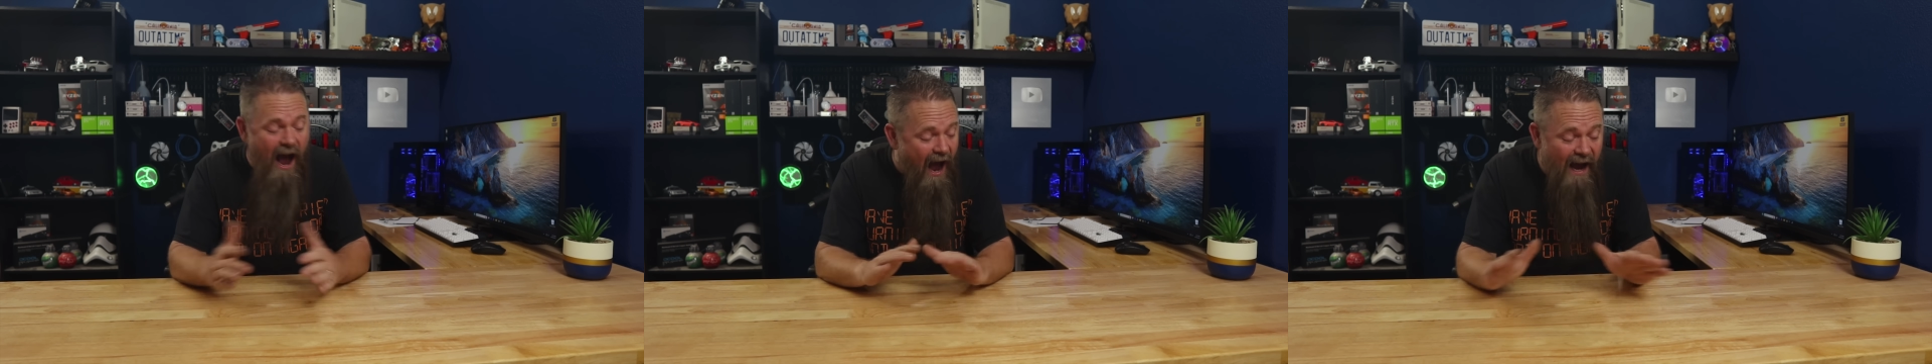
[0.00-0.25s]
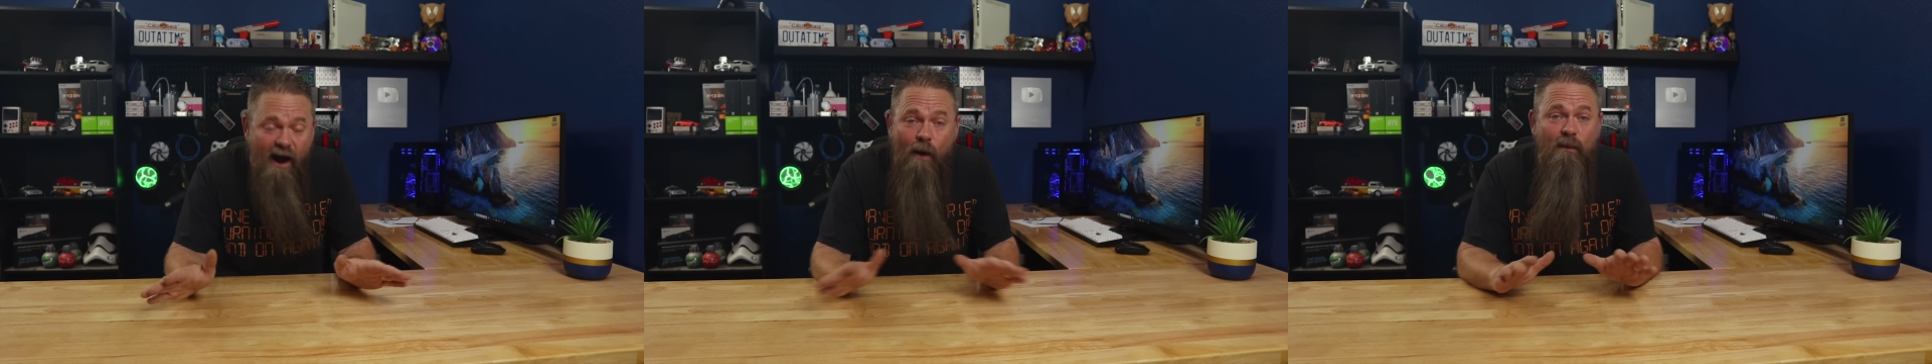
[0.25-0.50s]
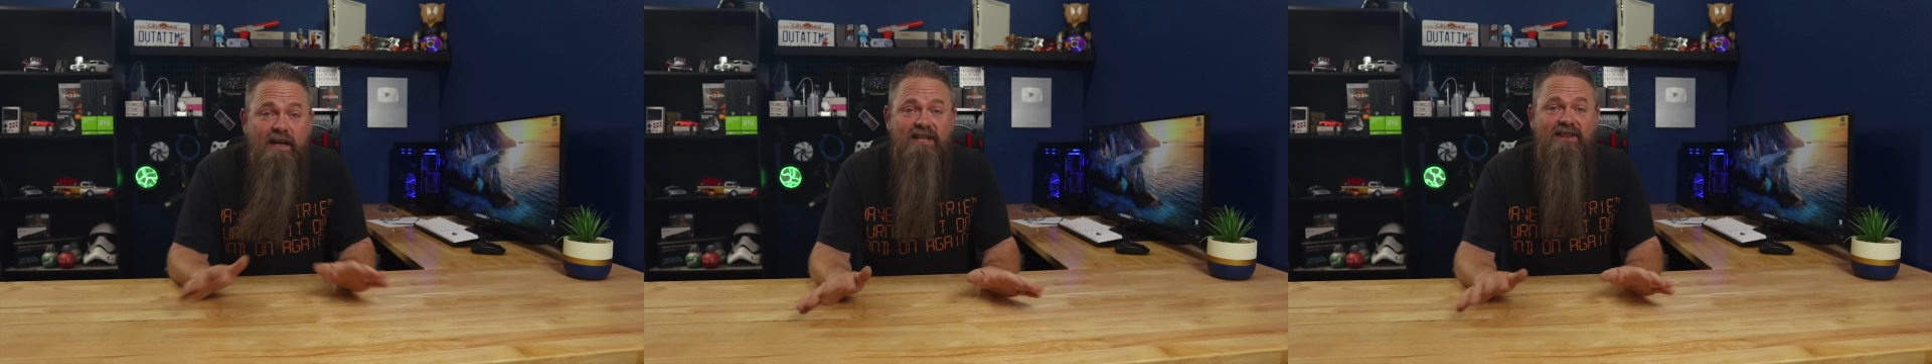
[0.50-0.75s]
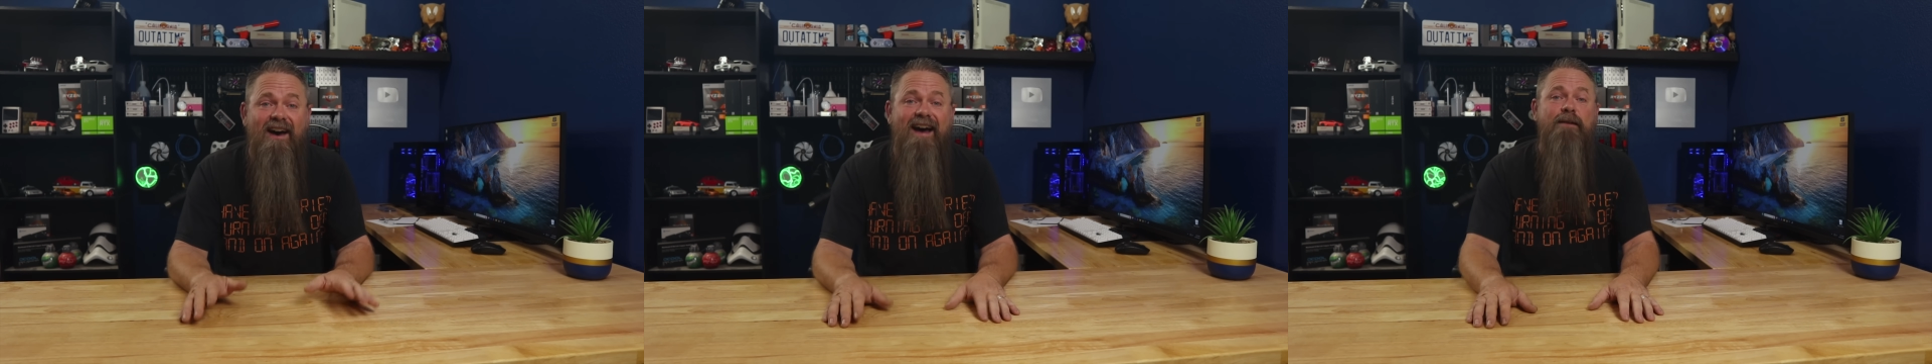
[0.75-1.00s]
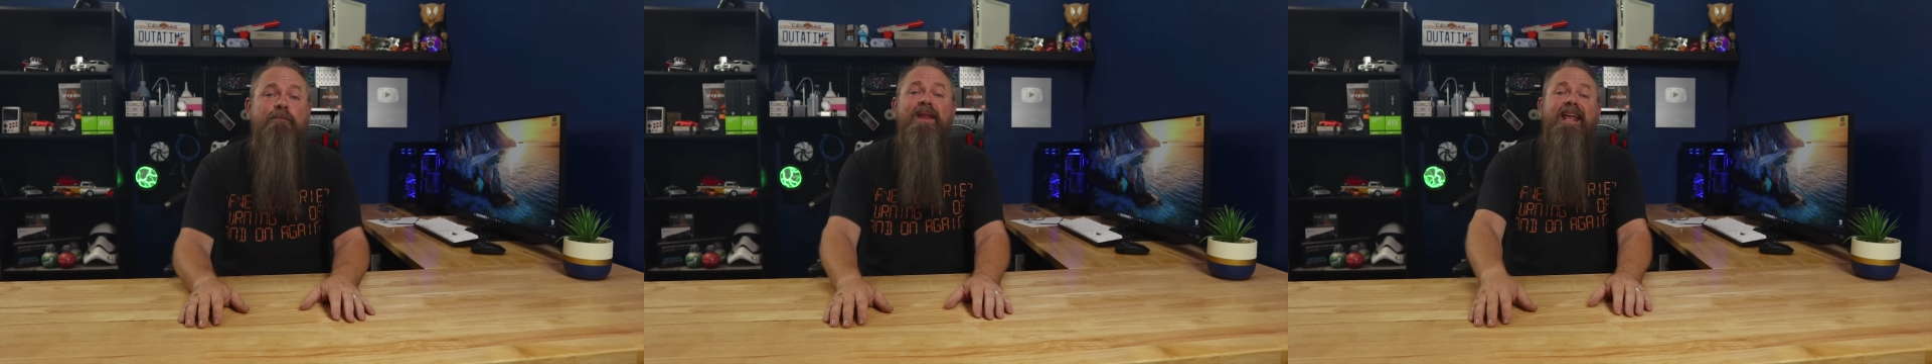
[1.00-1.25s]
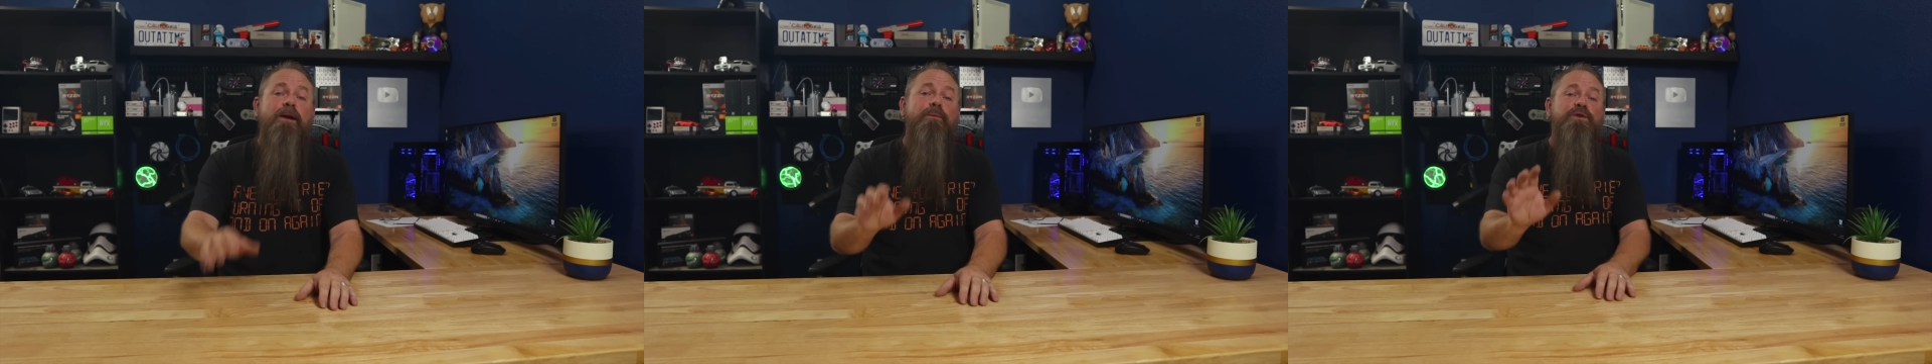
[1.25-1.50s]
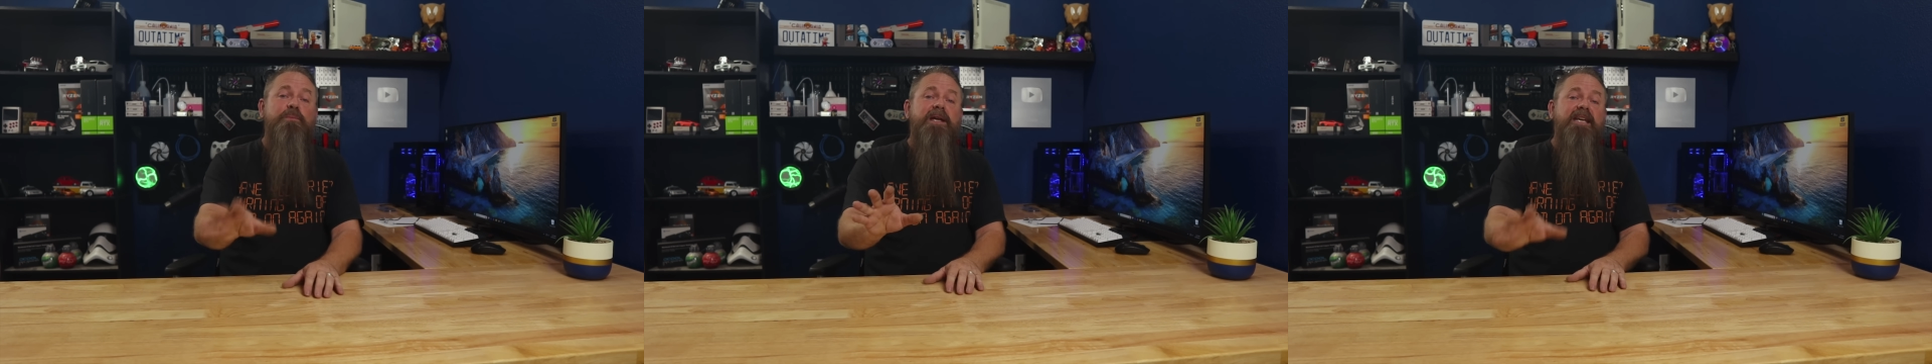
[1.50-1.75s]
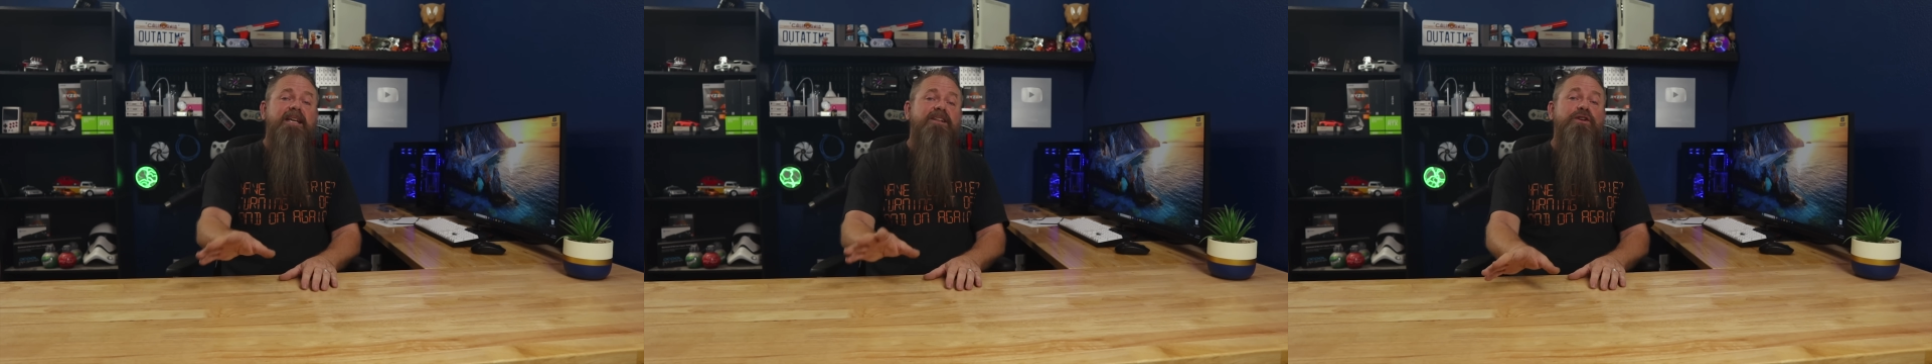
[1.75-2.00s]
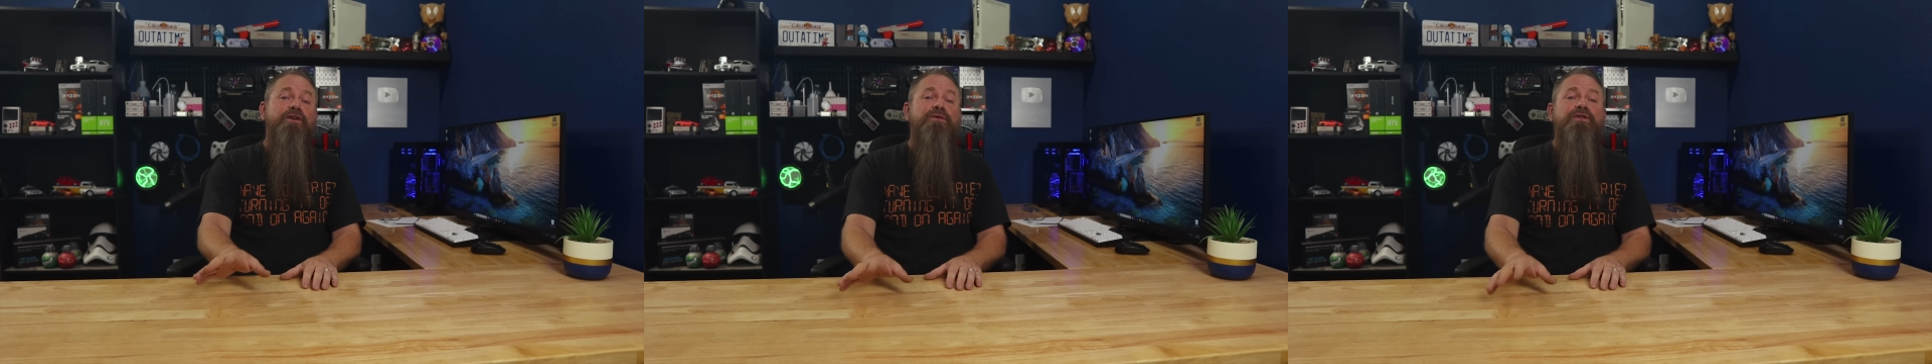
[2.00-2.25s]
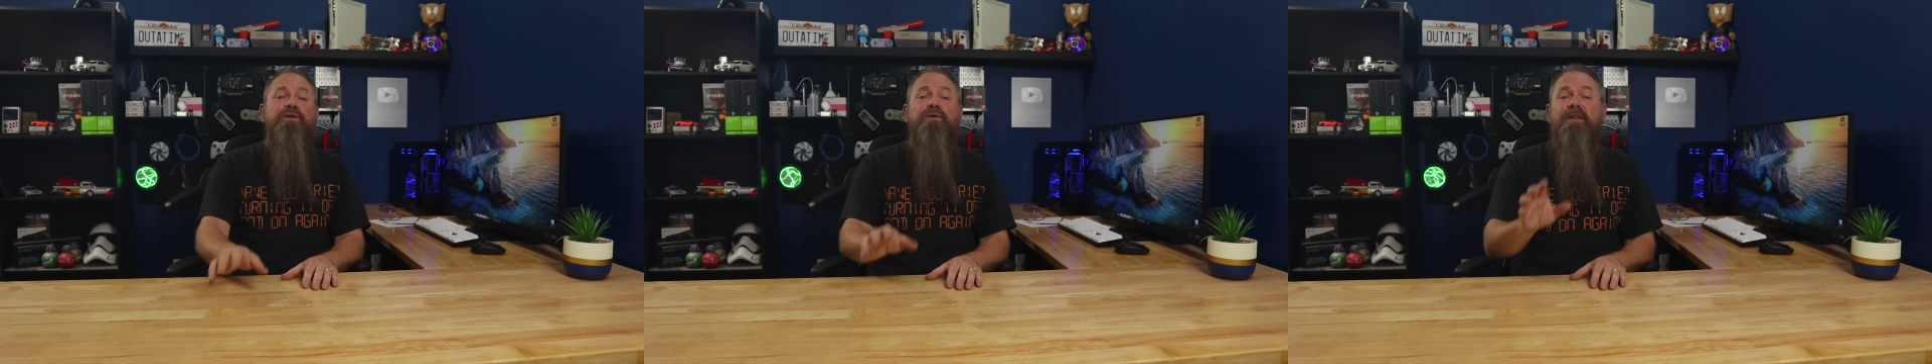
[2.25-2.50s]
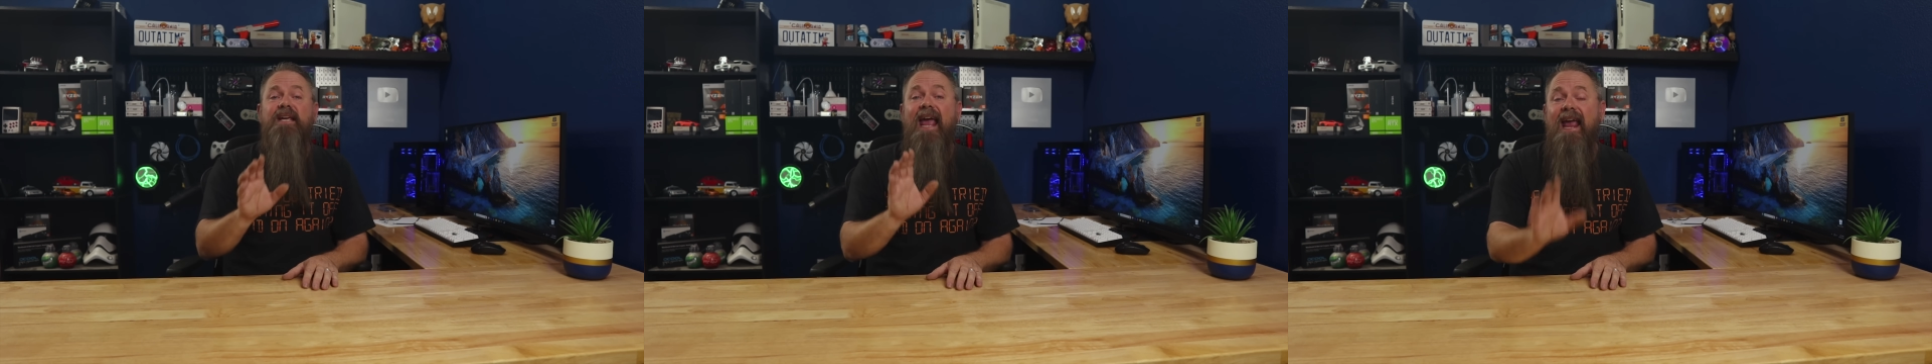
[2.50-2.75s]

I always thought it was due to the